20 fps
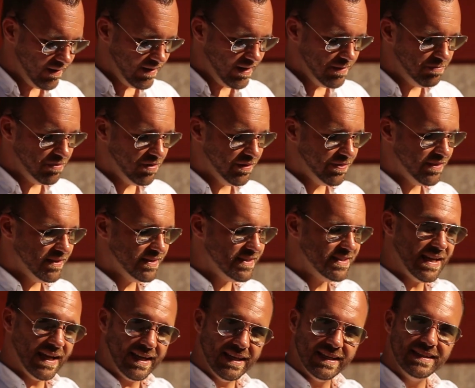I bought this
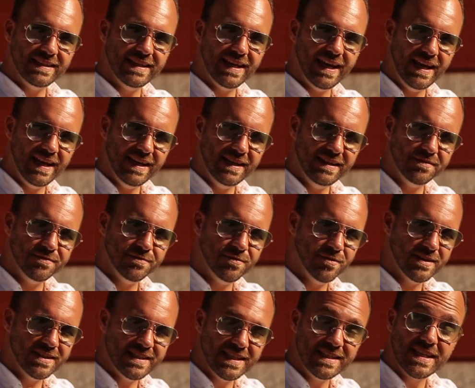second hand
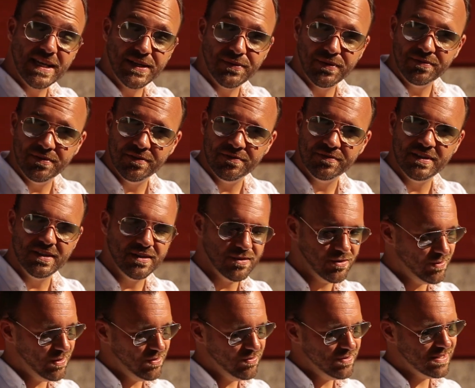for 650
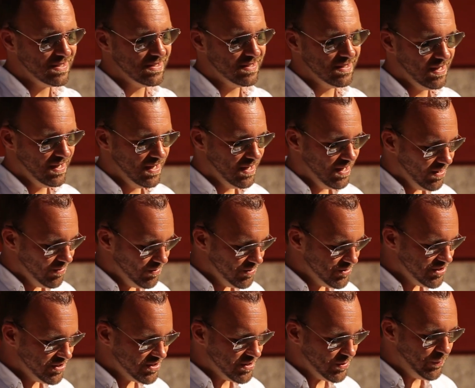euros,
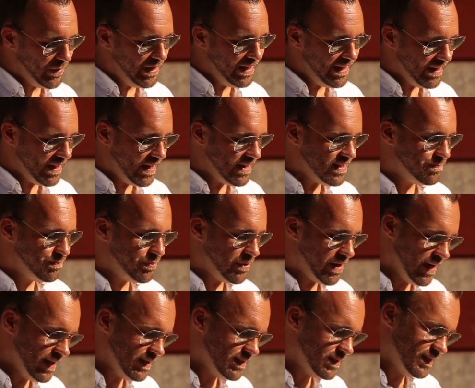which is a really nice
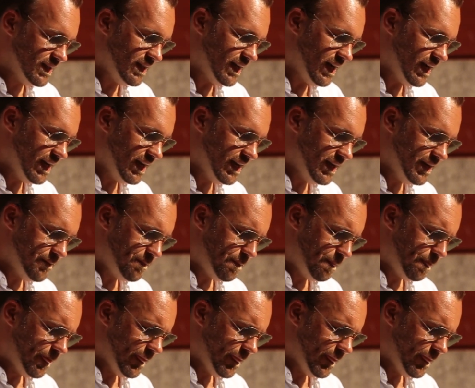price and I